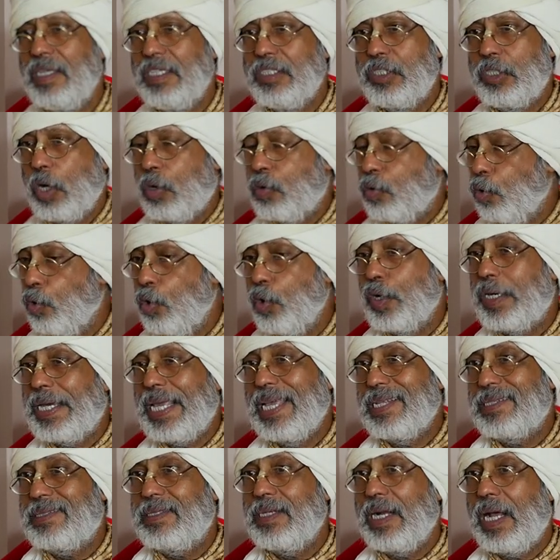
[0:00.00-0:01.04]
So
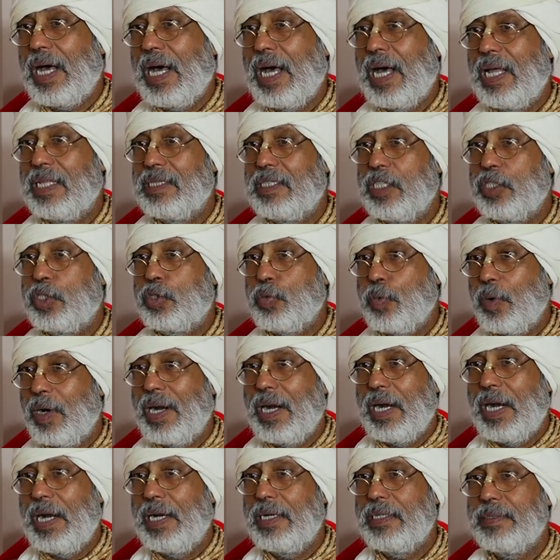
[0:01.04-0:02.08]
Kurukshetra, this
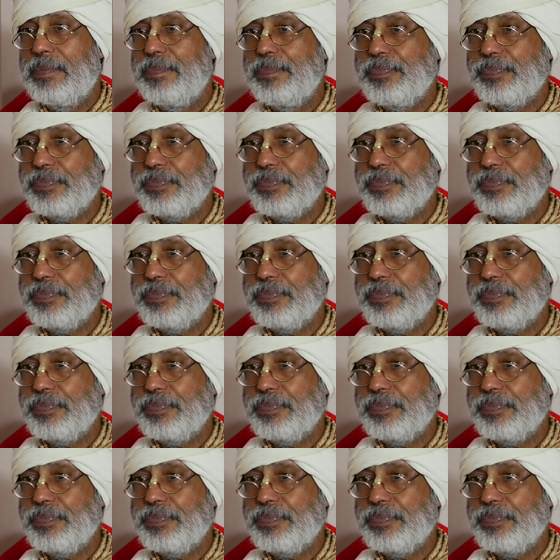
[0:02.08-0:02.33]
word,